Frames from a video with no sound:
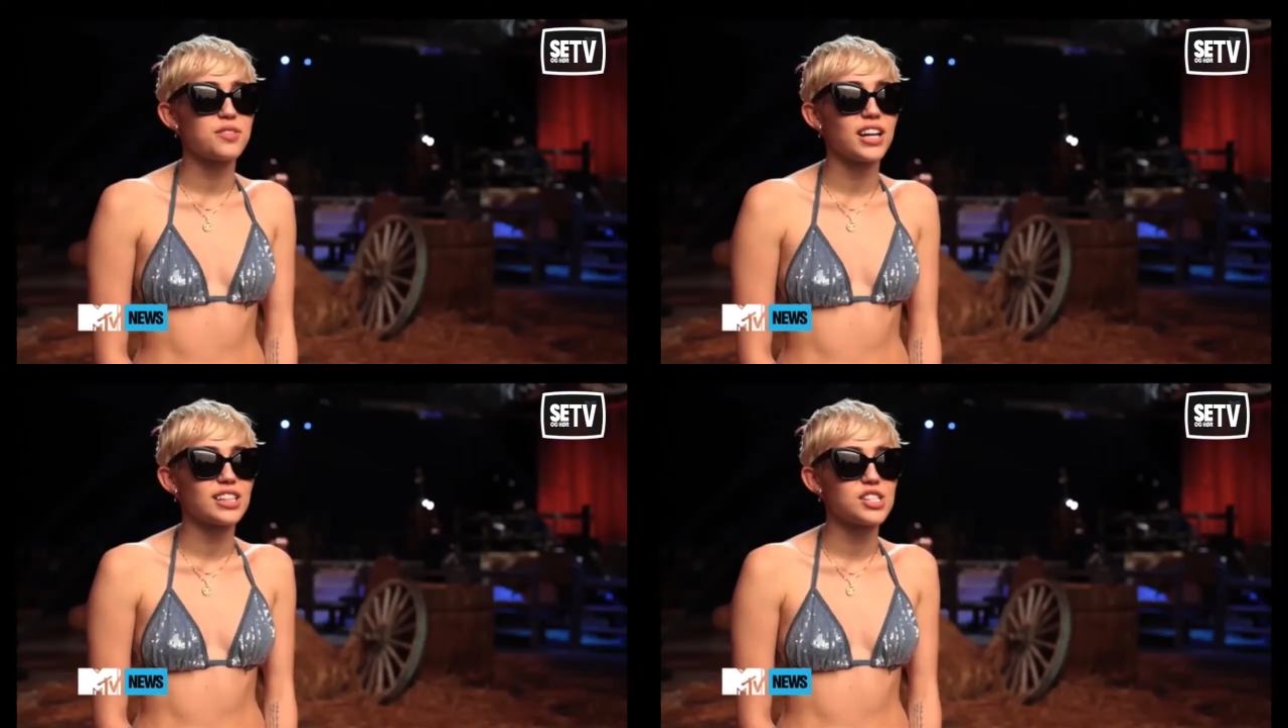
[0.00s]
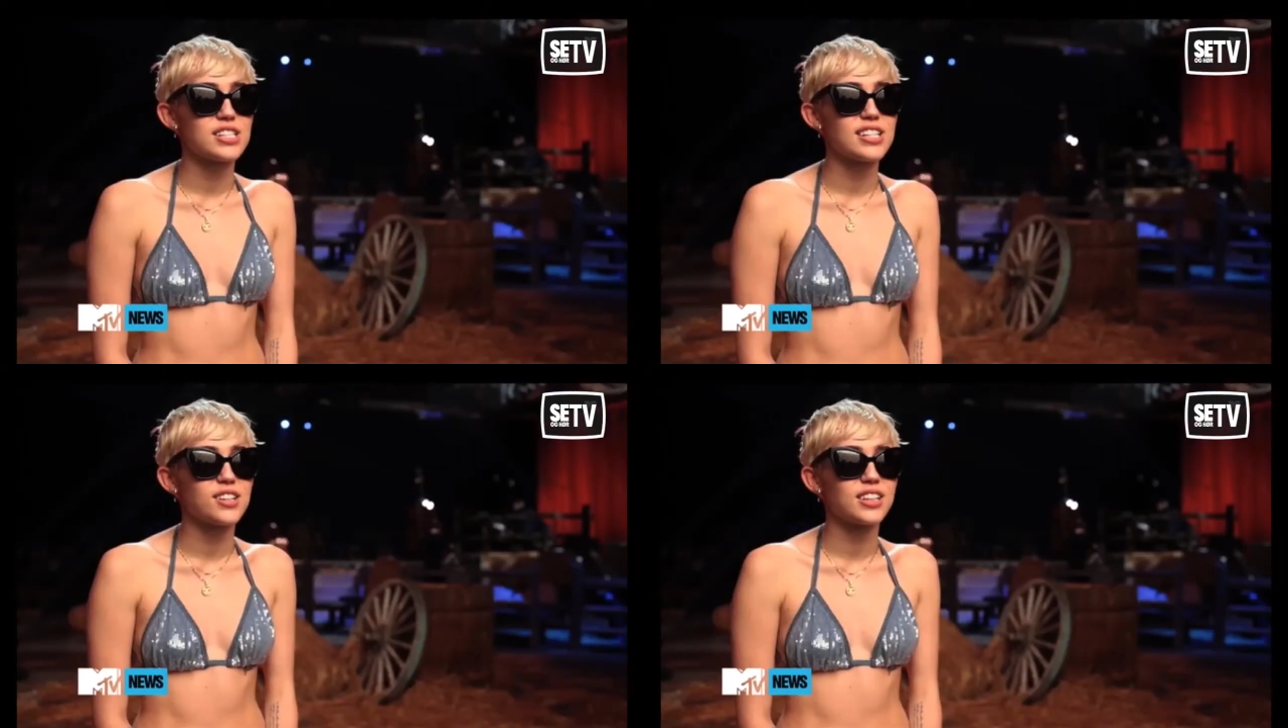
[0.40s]
So the fact that
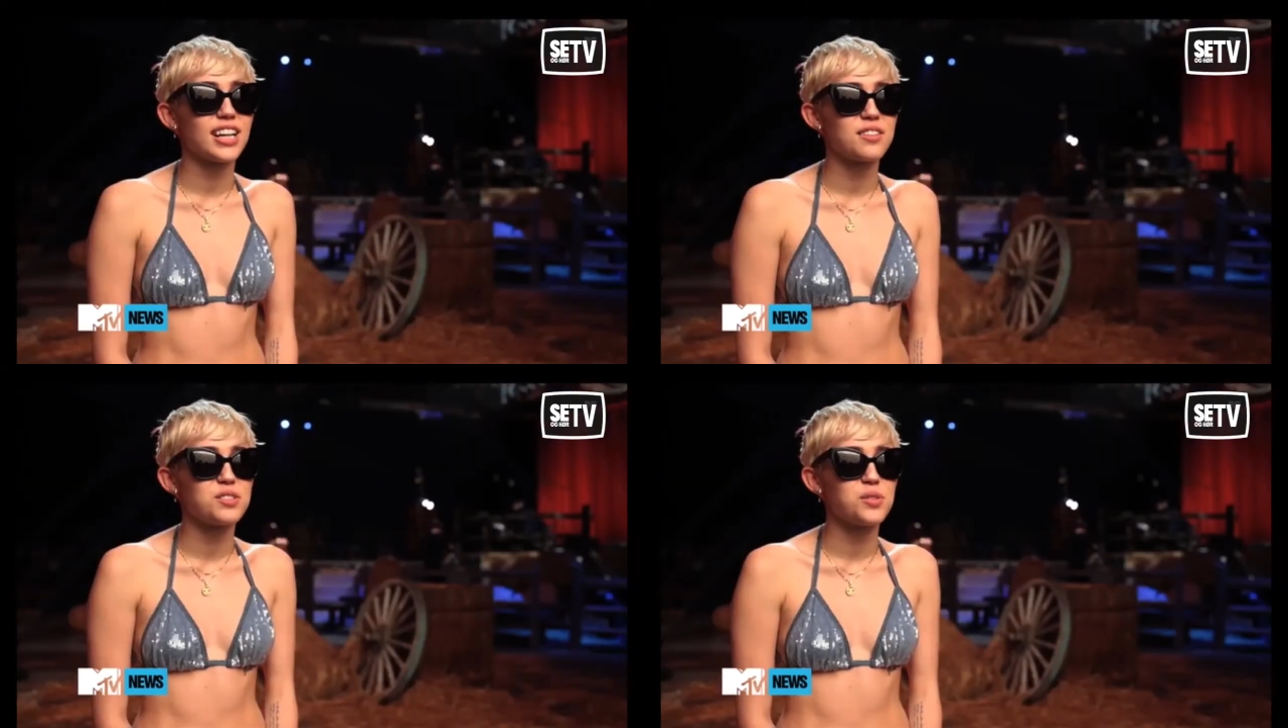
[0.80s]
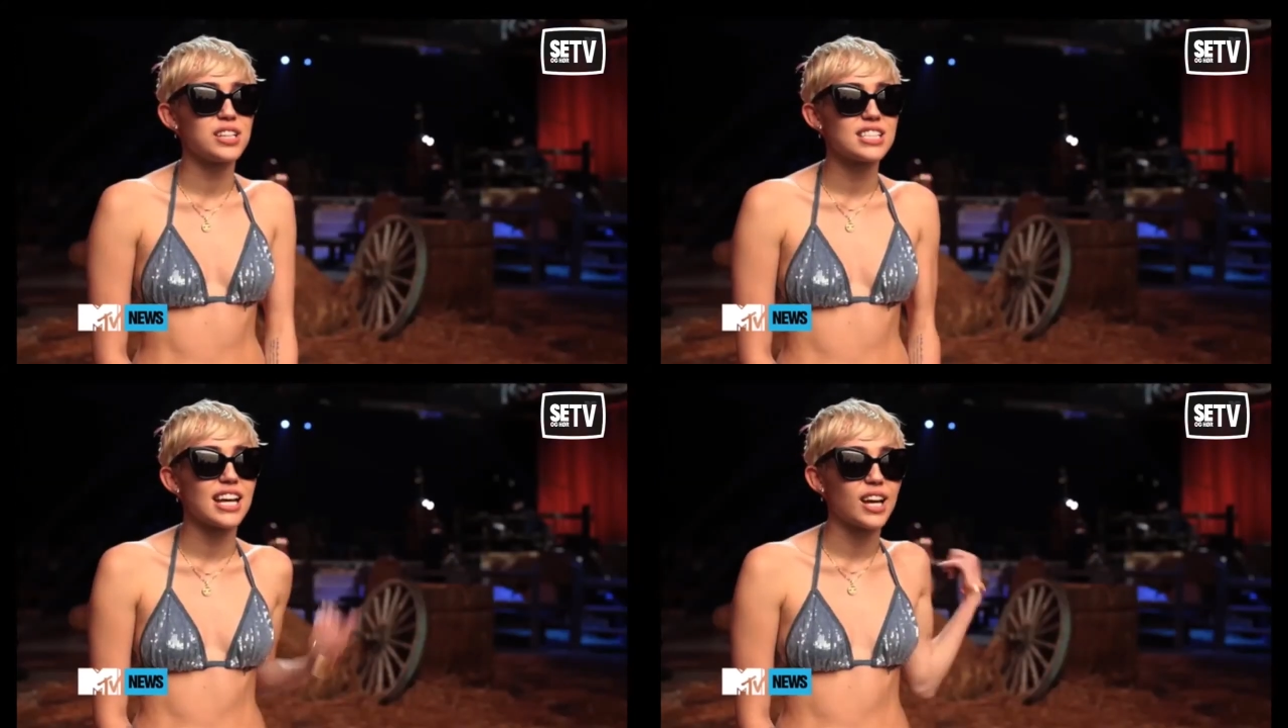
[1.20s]
she's here kind of
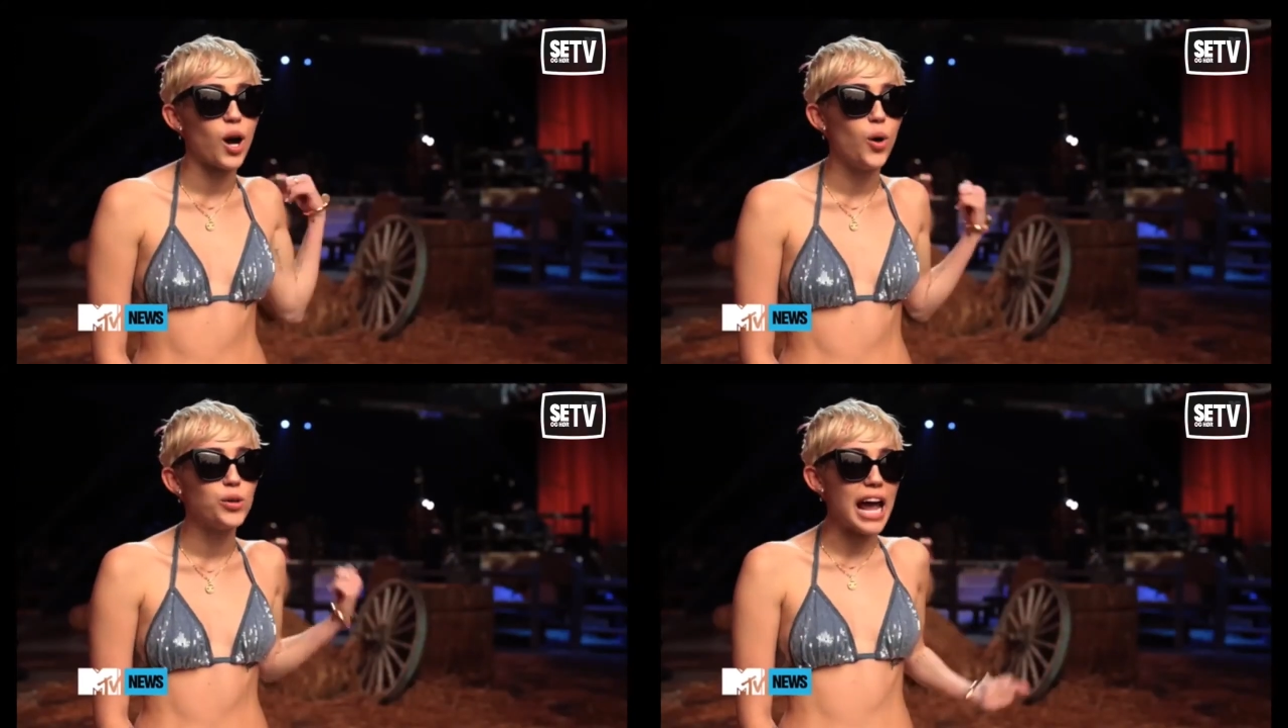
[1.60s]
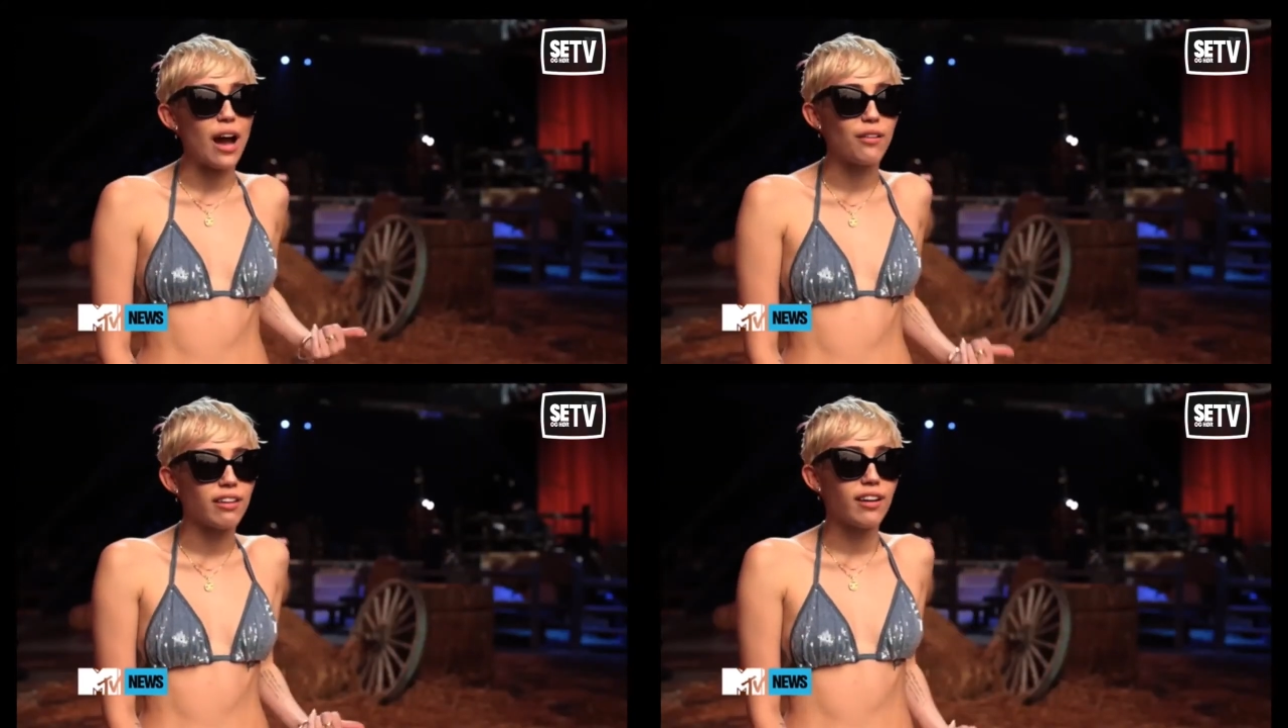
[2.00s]
doing this like
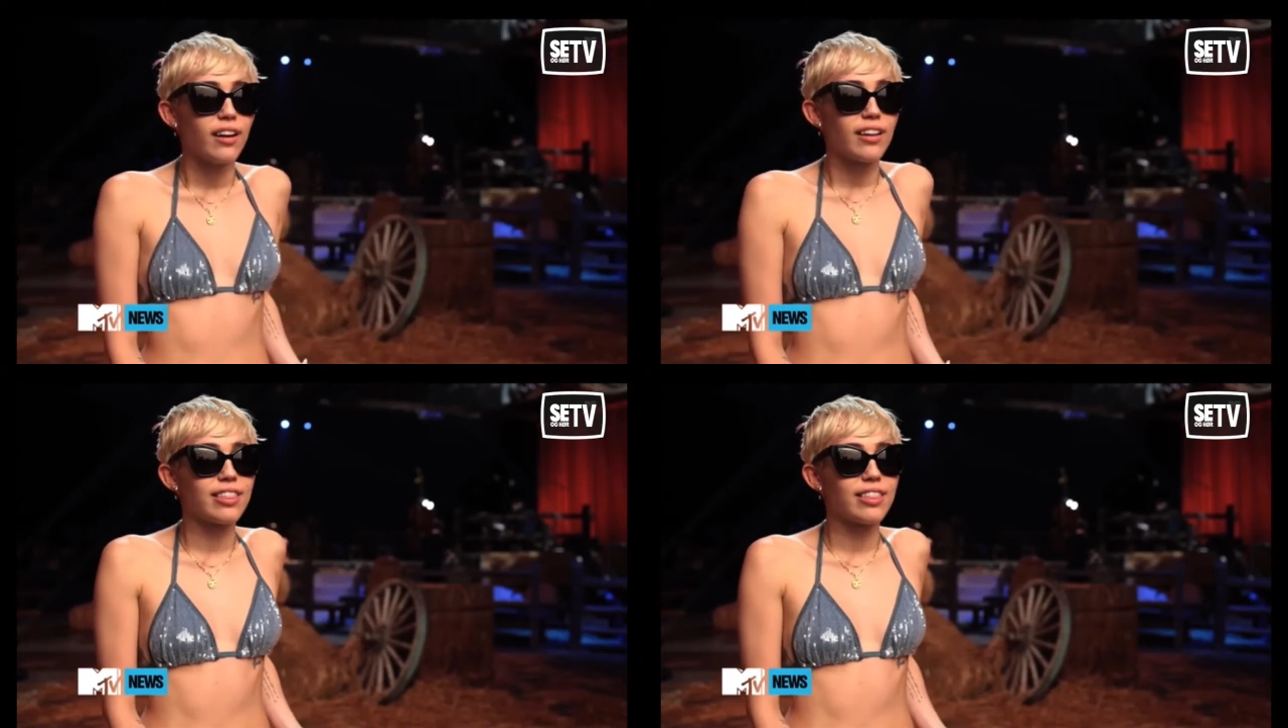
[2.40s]
hoedown